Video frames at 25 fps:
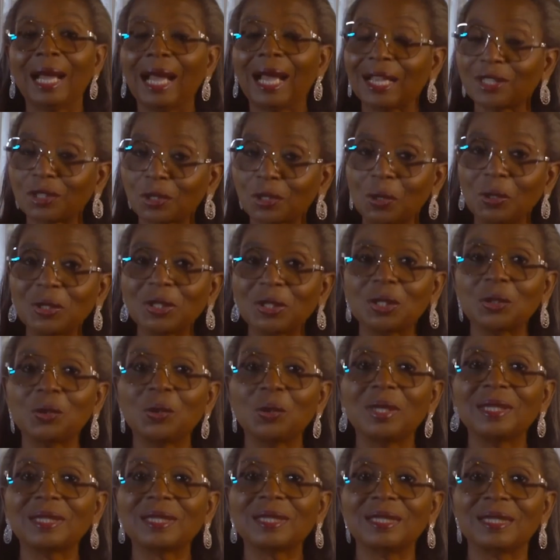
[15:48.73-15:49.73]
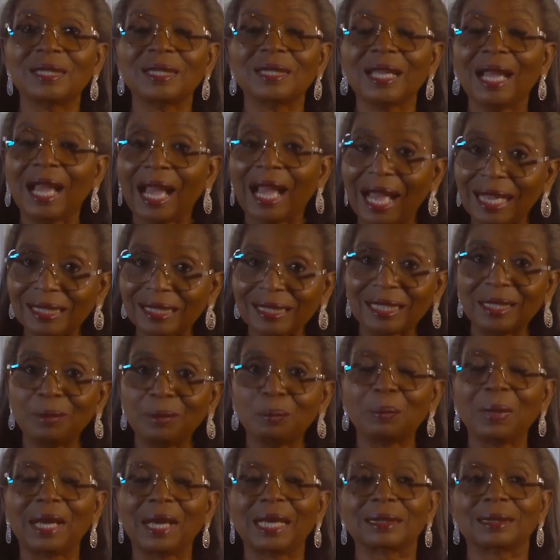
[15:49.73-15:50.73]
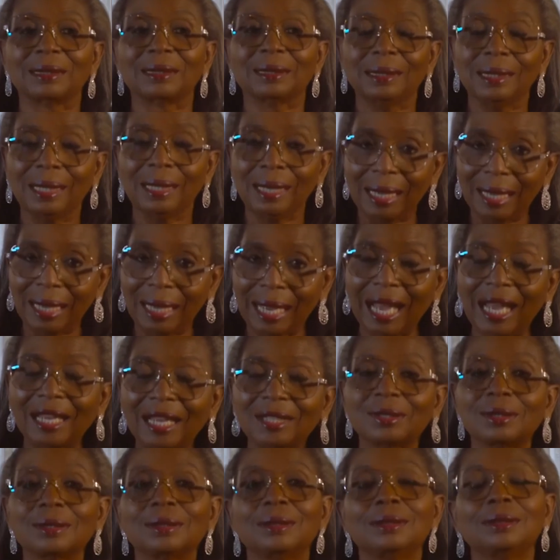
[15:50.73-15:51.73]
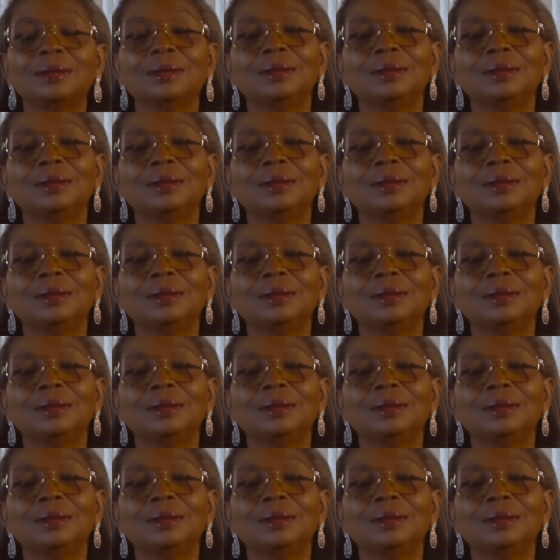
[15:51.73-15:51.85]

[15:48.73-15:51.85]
has consequences, has impact, has